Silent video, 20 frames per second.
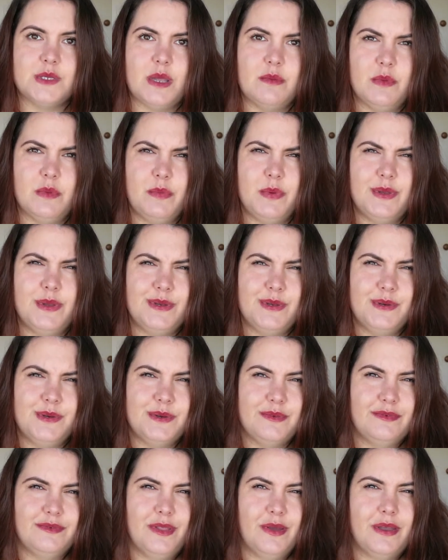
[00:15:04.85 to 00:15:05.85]
I'm a bit new
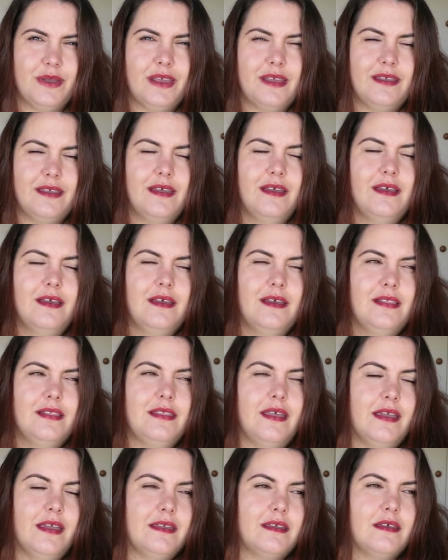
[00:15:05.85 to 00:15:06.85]
to vlogging.
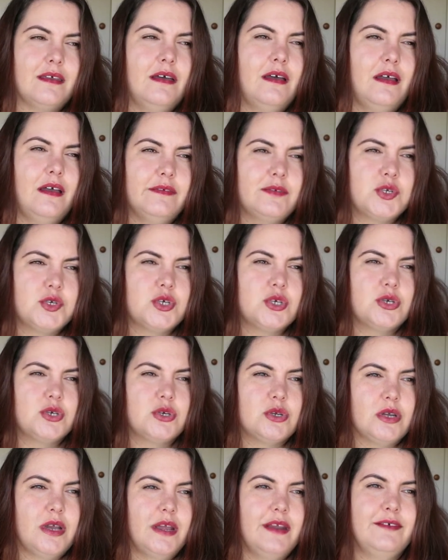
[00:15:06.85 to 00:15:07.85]
Like, I've
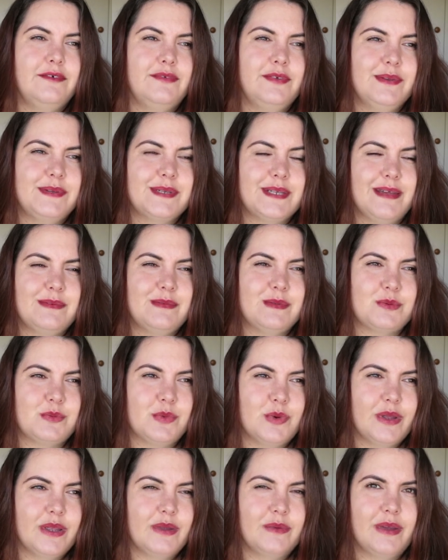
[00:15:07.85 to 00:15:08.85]
tried a few times
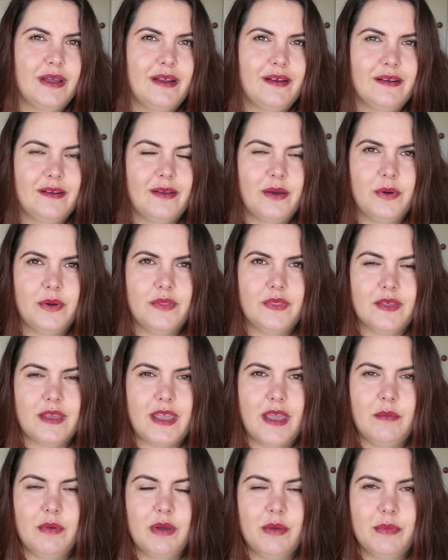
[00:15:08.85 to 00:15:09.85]
walking around holding the
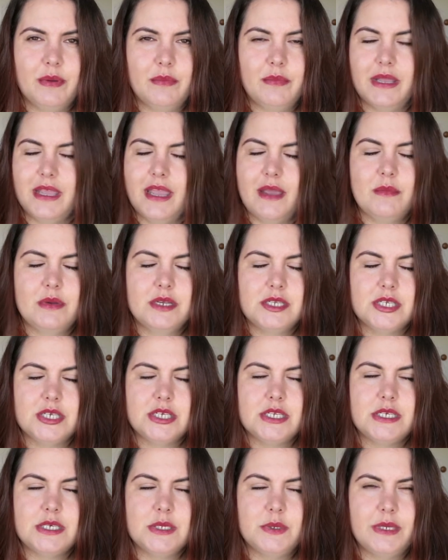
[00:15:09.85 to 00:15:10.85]
camera, but my camera is
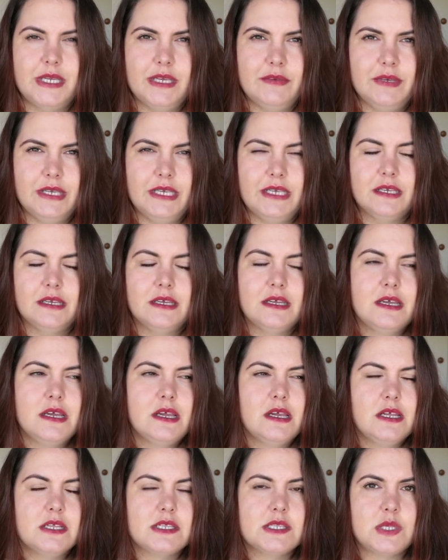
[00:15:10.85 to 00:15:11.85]
just too heavy.
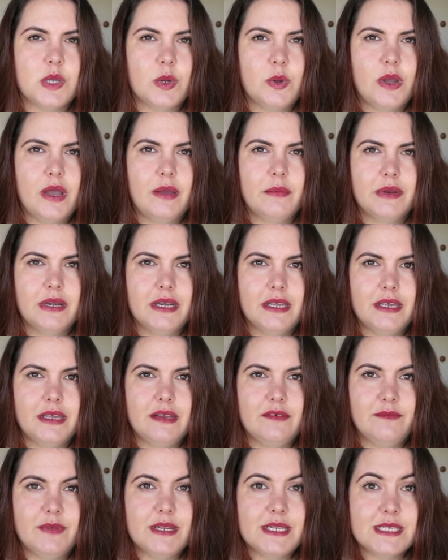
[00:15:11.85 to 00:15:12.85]
So I'm going to
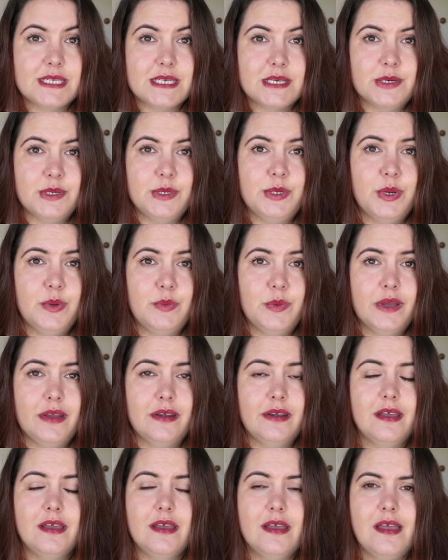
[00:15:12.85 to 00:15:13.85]
invest in a new
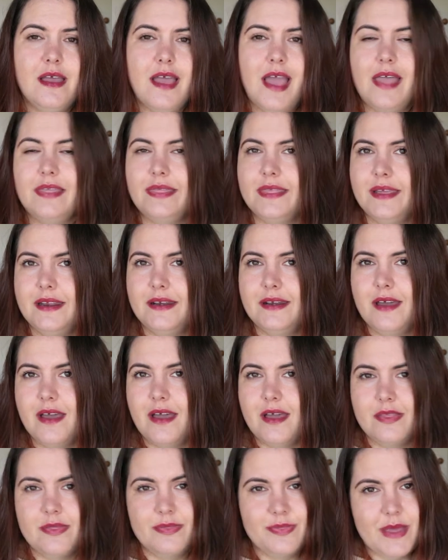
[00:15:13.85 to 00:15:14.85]
one, and then
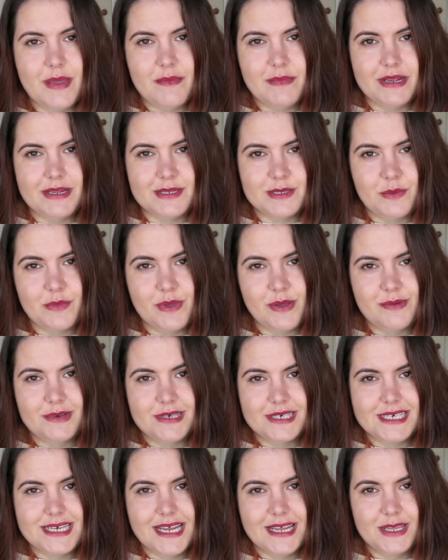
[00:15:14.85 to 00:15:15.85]
that means I'll be able
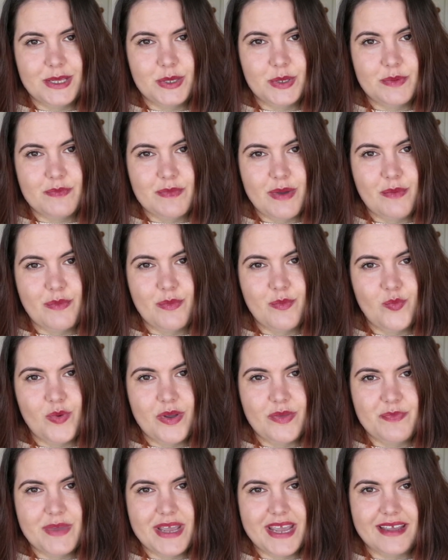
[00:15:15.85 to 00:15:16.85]
to take you to Melbourne
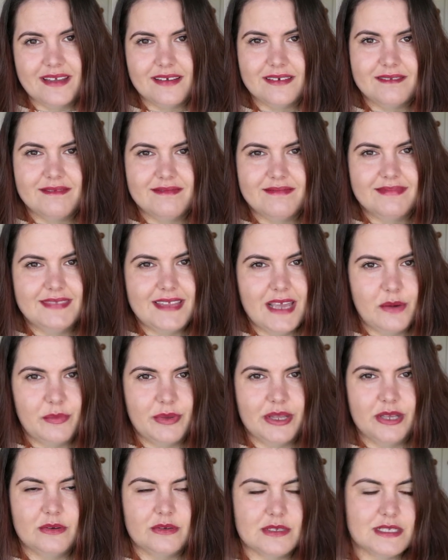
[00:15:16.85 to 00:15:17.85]
with me. That'll
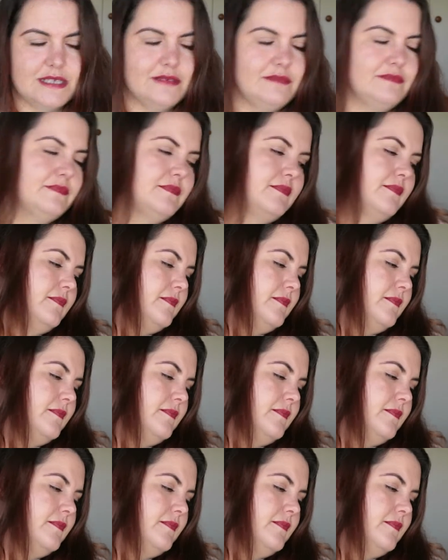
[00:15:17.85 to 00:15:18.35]
be awesome.